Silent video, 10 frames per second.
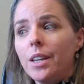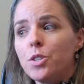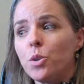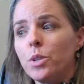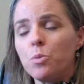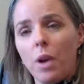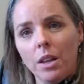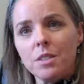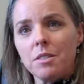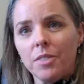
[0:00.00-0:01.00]
So it's
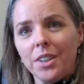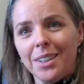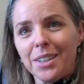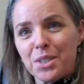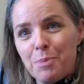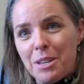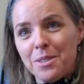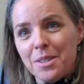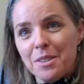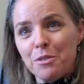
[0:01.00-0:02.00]
relatively
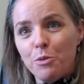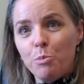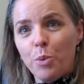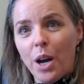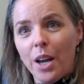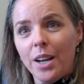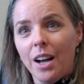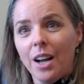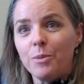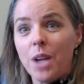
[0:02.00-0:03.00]
inexpensive, but
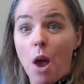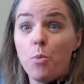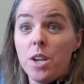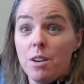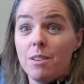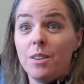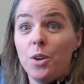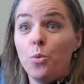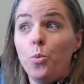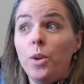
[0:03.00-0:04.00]
yeah,
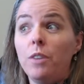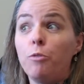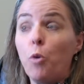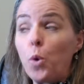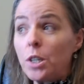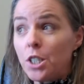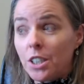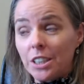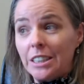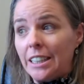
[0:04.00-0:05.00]
we
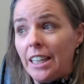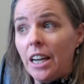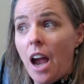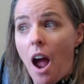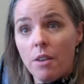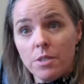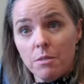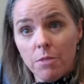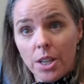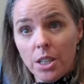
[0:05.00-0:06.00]
fortunately have
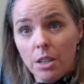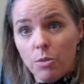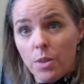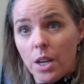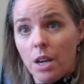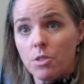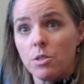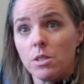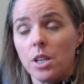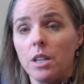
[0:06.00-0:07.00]
some funding from the
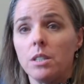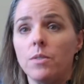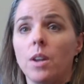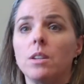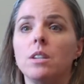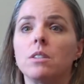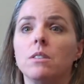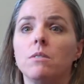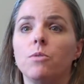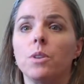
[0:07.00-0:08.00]
National Science
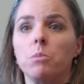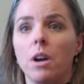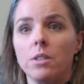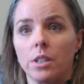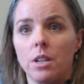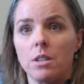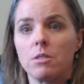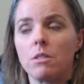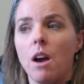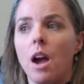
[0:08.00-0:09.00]
Foundation for the project I
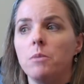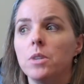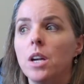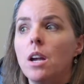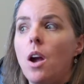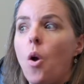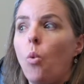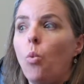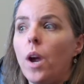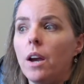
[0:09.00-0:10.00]
described,
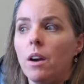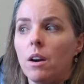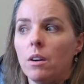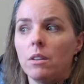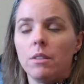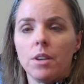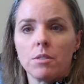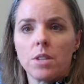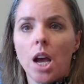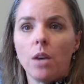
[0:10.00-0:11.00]
where
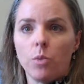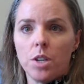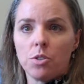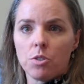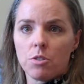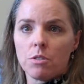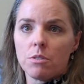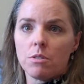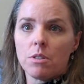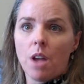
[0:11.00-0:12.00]
there's 10
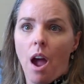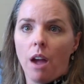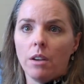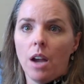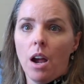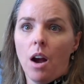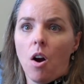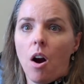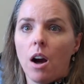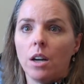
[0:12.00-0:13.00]
researchers that
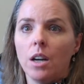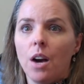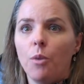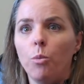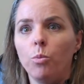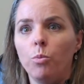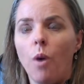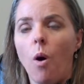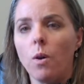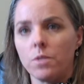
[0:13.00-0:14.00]
are
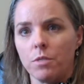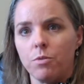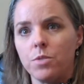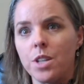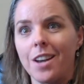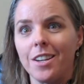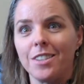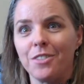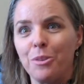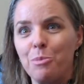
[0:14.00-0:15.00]
all
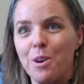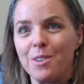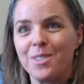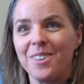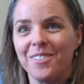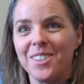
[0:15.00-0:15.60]
studying different parts of